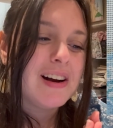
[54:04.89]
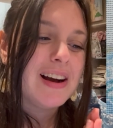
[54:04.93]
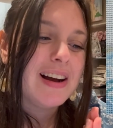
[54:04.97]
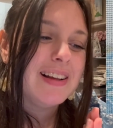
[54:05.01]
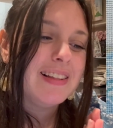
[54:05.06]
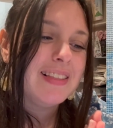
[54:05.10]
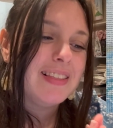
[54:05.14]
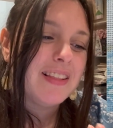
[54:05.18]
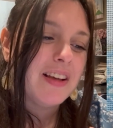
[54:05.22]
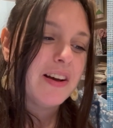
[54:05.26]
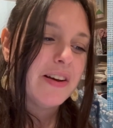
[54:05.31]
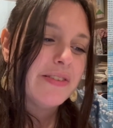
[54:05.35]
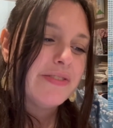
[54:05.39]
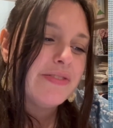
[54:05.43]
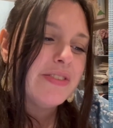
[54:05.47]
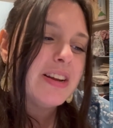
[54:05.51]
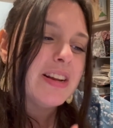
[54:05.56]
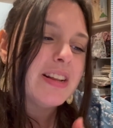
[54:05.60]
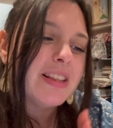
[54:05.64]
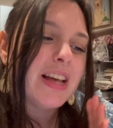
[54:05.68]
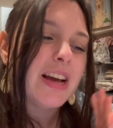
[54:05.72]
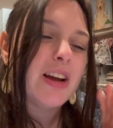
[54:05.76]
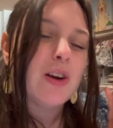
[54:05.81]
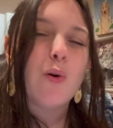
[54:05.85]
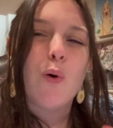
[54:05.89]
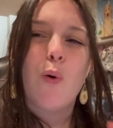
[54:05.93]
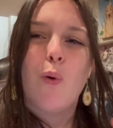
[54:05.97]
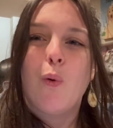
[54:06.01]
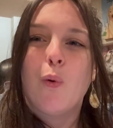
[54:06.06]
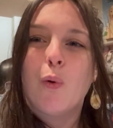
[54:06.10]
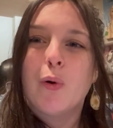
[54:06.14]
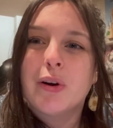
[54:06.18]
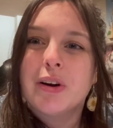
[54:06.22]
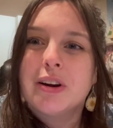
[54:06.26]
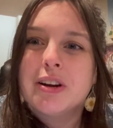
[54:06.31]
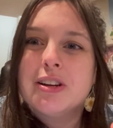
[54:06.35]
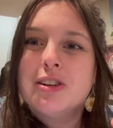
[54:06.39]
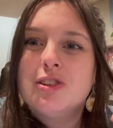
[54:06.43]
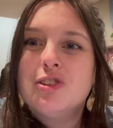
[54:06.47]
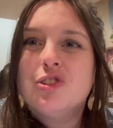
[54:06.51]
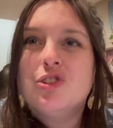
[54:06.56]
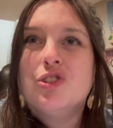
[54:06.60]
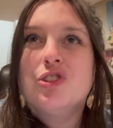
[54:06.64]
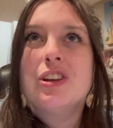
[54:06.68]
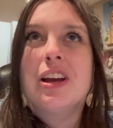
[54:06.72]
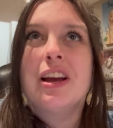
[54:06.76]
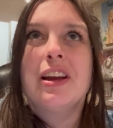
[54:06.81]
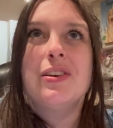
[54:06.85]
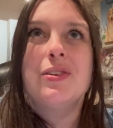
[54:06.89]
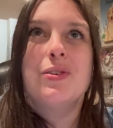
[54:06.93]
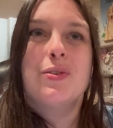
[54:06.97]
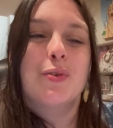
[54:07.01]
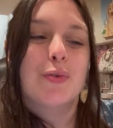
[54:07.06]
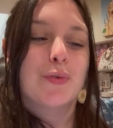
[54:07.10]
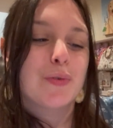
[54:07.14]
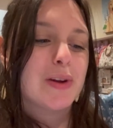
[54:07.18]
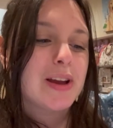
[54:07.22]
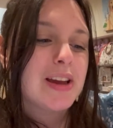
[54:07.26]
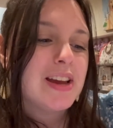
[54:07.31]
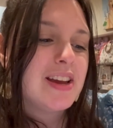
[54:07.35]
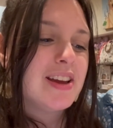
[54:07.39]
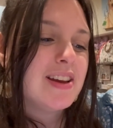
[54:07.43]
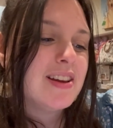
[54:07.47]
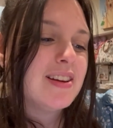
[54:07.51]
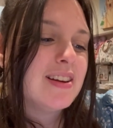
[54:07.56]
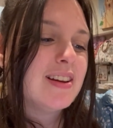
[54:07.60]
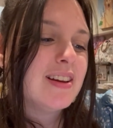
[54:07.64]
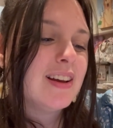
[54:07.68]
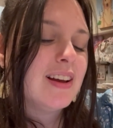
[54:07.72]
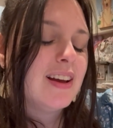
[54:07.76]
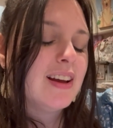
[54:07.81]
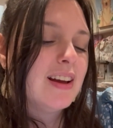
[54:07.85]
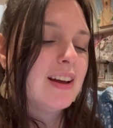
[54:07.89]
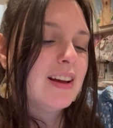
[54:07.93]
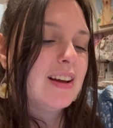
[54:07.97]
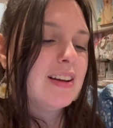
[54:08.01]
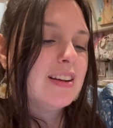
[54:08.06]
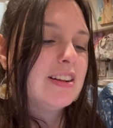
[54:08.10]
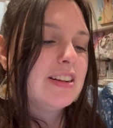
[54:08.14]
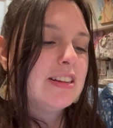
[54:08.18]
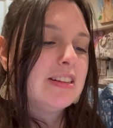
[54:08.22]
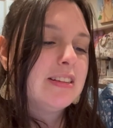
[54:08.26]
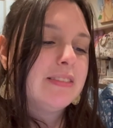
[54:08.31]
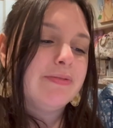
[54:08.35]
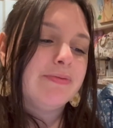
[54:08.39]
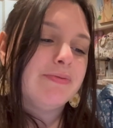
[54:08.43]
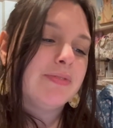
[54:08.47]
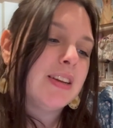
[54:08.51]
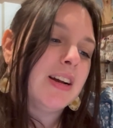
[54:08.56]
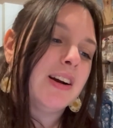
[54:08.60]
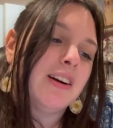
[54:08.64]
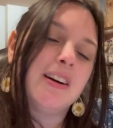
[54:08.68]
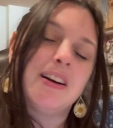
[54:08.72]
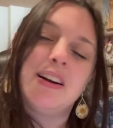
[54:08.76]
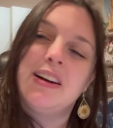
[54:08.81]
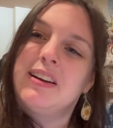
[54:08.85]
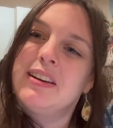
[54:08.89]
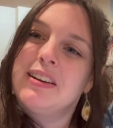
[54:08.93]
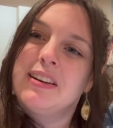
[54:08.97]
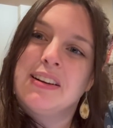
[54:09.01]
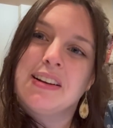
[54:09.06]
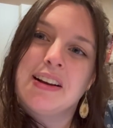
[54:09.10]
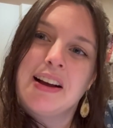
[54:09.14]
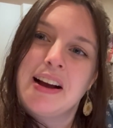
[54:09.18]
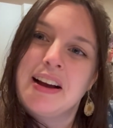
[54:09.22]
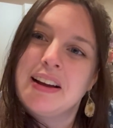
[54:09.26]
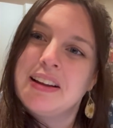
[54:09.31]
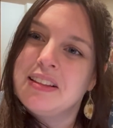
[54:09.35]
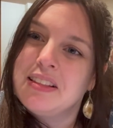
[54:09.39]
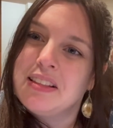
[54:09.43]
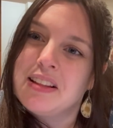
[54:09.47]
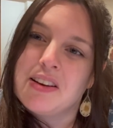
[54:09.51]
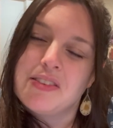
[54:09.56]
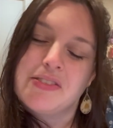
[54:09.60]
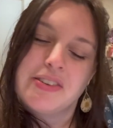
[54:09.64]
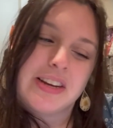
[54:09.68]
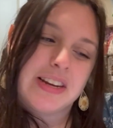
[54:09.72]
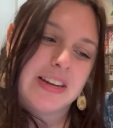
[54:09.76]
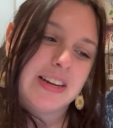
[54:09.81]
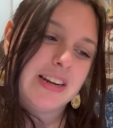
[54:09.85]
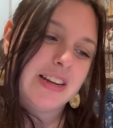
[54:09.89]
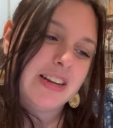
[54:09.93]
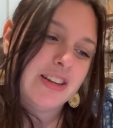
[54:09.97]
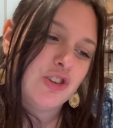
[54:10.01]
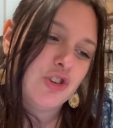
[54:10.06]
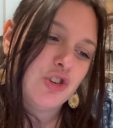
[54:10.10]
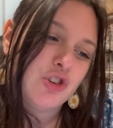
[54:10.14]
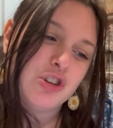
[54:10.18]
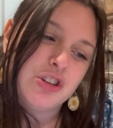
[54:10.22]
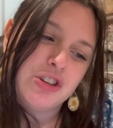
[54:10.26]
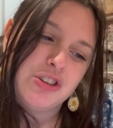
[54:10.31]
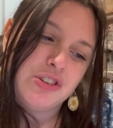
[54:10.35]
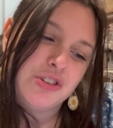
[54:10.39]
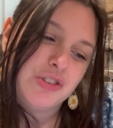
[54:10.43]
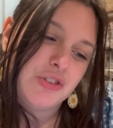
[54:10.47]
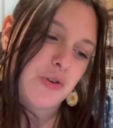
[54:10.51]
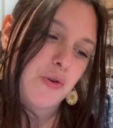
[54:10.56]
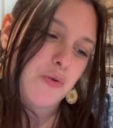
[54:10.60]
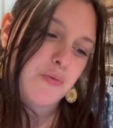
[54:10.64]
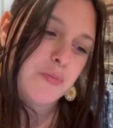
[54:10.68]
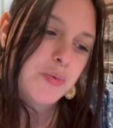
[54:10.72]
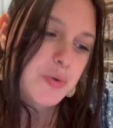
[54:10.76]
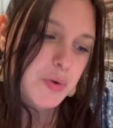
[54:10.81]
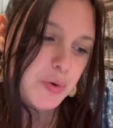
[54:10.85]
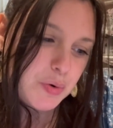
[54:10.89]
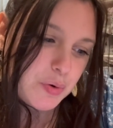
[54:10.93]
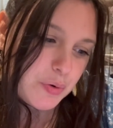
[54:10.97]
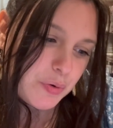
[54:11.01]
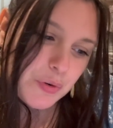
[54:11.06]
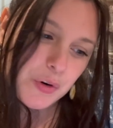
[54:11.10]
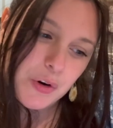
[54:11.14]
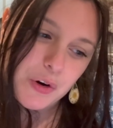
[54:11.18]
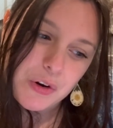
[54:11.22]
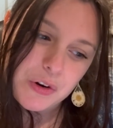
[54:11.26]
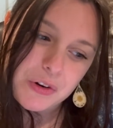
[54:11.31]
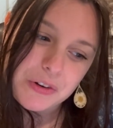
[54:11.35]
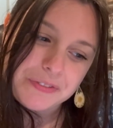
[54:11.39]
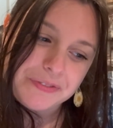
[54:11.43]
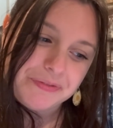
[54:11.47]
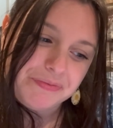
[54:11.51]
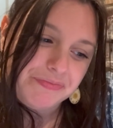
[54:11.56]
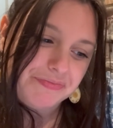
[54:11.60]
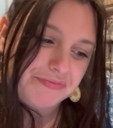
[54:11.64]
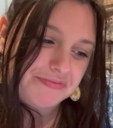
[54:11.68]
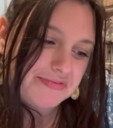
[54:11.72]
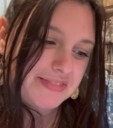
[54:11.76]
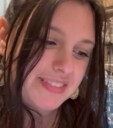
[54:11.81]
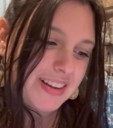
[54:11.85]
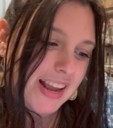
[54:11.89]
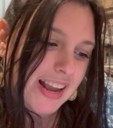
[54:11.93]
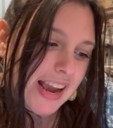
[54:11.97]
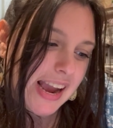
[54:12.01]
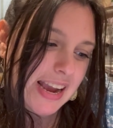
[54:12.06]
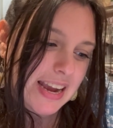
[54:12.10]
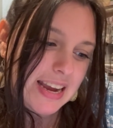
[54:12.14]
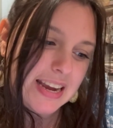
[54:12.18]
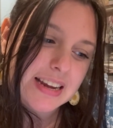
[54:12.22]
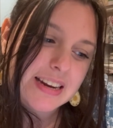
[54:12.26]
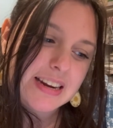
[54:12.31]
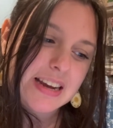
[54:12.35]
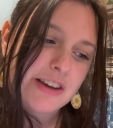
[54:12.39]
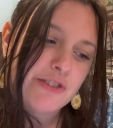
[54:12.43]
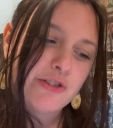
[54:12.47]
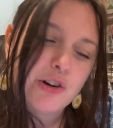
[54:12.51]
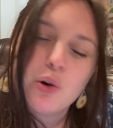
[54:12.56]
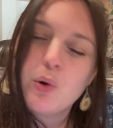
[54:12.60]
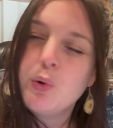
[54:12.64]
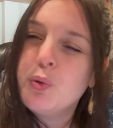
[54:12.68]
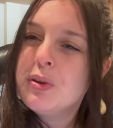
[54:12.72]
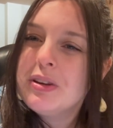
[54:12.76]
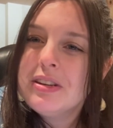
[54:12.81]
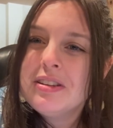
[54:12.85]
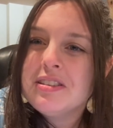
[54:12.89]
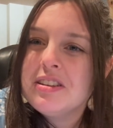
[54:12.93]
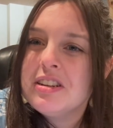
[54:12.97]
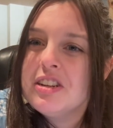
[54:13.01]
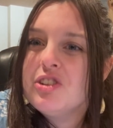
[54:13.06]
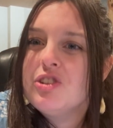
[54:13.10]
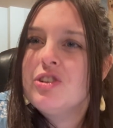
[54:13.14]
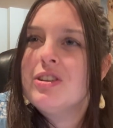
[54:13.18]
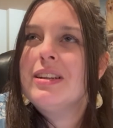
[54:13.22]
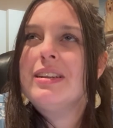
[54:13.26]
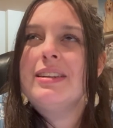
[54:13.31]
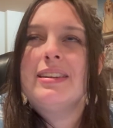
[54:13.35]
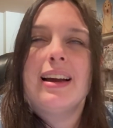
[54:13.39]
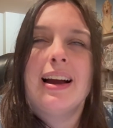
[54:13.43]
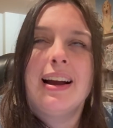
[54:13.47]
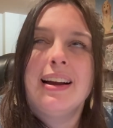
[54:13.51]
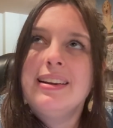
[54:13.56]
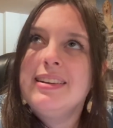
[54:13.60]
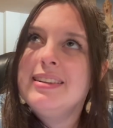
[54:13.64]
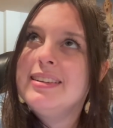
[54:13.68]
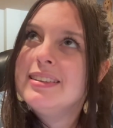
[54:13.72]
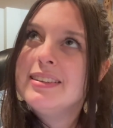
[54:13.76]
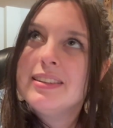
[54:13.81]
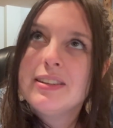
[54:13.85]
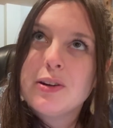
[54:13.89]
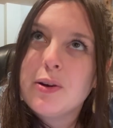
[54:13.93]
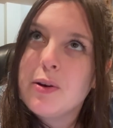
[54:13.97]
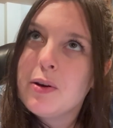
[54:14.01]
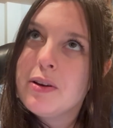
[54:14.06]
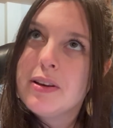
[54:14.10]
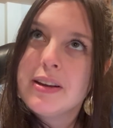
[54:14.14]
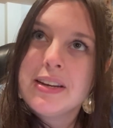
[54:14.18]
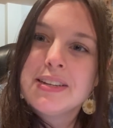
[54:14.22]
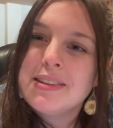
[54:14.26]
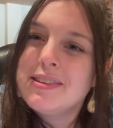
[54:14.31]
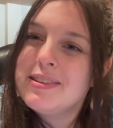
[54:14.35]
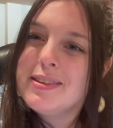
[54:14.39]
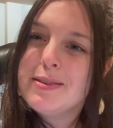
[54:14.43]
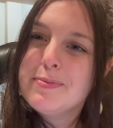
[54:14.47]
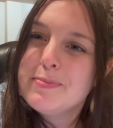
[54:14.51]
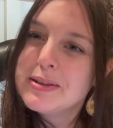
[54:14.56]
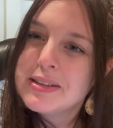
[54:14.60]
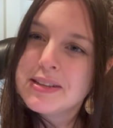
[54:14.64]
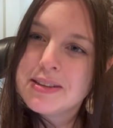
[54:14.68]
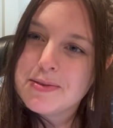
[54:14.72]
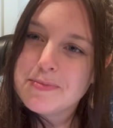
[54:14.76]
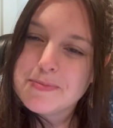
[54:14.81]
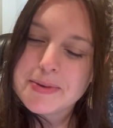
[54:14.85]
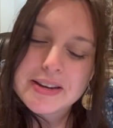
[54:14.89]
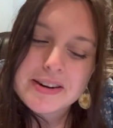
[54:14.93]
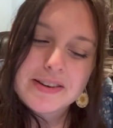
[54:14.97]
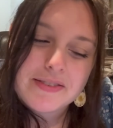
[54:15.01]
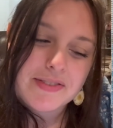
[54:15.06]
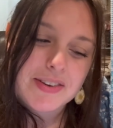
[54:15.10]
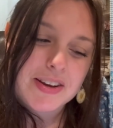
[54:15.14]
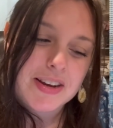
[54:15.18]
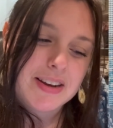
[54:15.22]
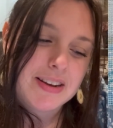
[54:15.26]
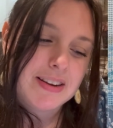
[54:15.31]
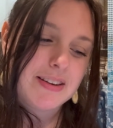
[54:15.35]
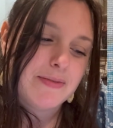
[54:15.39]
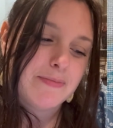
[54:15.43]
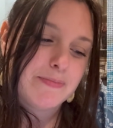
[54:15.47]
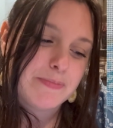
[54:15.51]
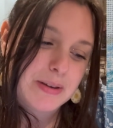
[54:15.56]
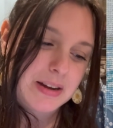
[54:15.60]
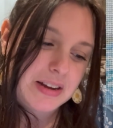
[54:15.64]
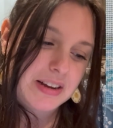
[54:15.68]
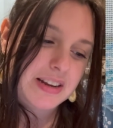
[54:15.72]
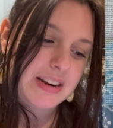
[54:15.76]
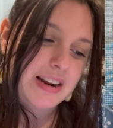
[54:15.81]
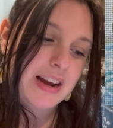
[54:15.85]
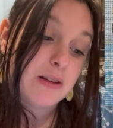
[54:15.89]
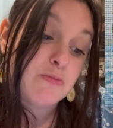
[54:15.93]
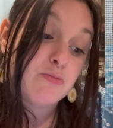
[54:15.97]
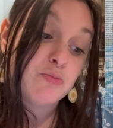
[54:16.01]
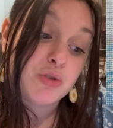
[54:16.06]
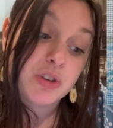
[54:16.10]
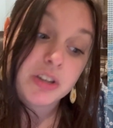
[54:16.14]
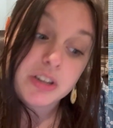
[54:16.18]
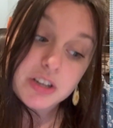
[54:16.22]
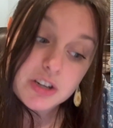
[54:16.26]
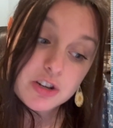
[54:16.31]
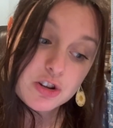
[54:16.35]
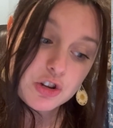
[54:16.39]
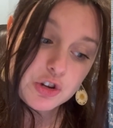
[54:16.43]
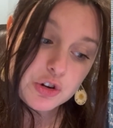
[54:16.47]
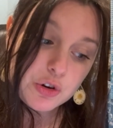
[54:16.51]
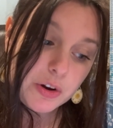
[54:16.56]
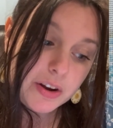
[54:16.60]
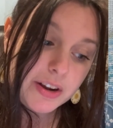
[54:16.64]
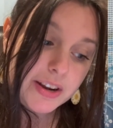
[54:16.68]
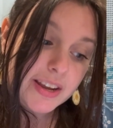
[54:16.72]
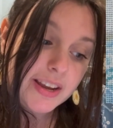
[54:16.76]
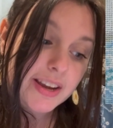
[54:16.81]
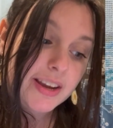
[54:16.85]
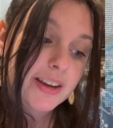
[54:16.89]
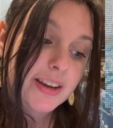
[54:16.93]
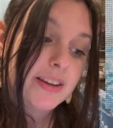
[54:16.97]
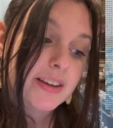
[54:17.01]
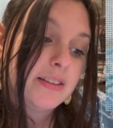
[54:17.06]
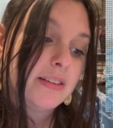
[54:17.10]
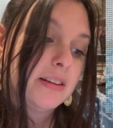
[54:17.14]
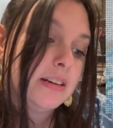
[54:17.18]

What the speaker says: I love like that orange and green. I love it. It's just so beautiful. And I've only stitched a tiny little itsy bitsy bit of it, but I'm really enjoying it.